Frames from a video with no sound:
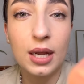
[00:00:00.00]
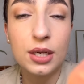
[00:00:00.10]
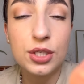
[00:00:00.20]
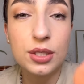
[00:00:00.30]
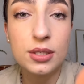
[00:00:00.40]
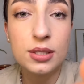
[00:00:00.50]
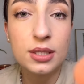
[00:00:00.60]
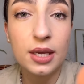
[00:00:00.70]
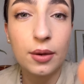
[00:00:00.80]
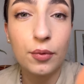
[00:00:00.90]
lashes
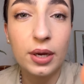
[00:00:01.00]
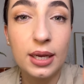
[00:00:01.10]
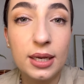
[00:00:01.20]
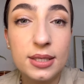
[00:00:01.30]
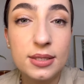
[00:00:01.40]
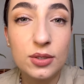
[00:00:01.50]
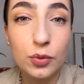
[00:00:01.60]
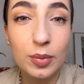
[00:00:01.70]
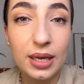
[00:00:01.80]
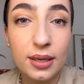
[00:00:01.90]
staying really still,
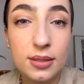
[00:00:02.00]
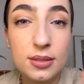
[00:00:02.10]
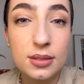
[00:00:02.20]
please,